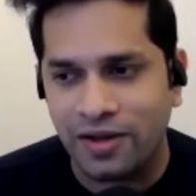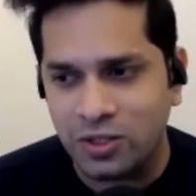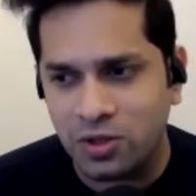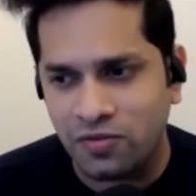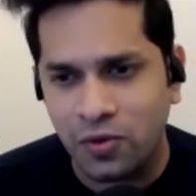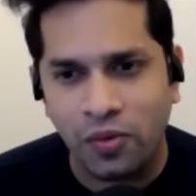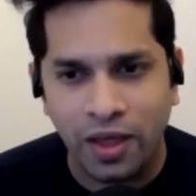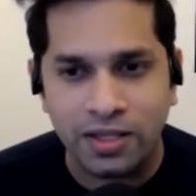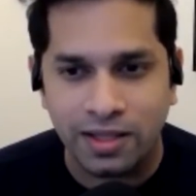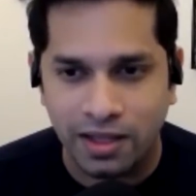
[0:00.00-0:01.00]
answered a few
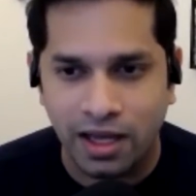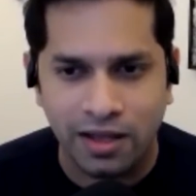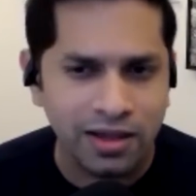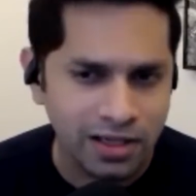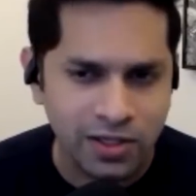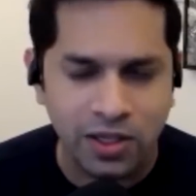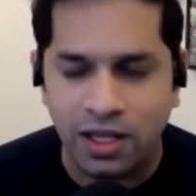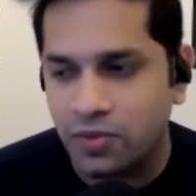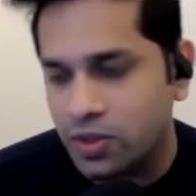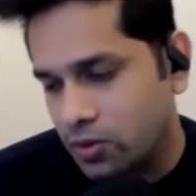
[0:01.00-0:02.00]
things like that. I'll share
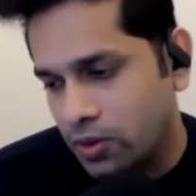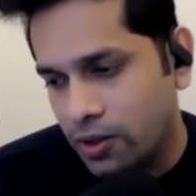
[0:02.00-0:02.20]
that with you here.